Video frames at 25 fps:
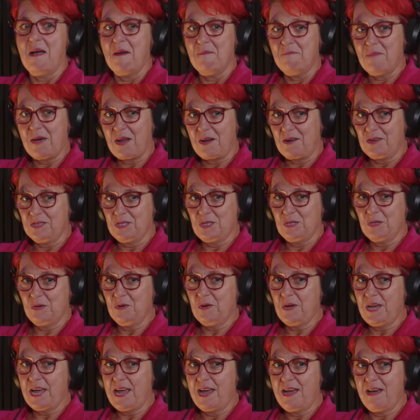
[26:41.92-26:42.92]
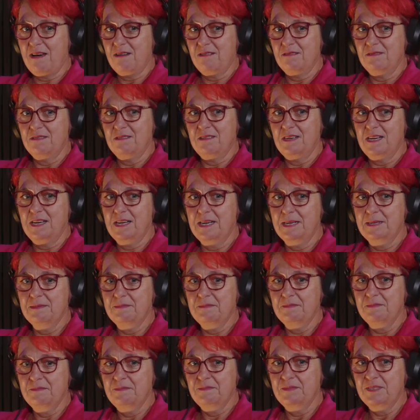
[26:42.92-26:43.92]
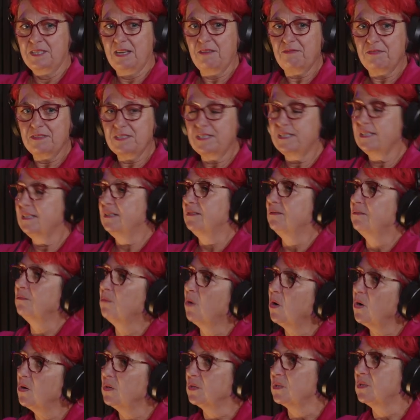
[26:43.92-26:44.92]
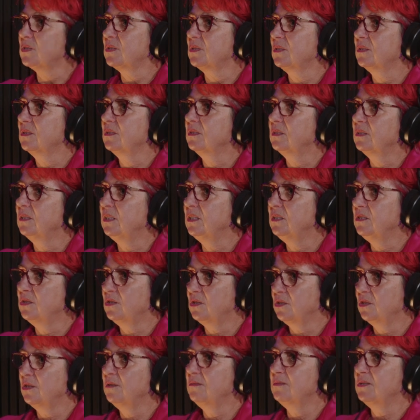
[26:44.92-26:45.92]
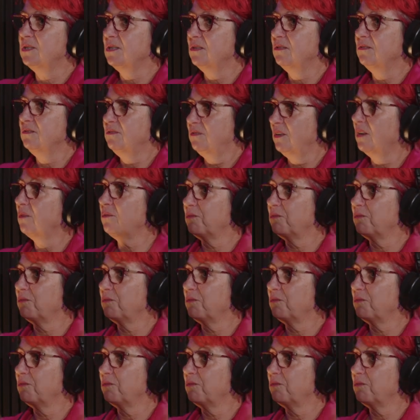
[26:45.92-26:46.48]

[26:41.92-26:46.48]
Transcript: But I saw how deficit it was in terms of a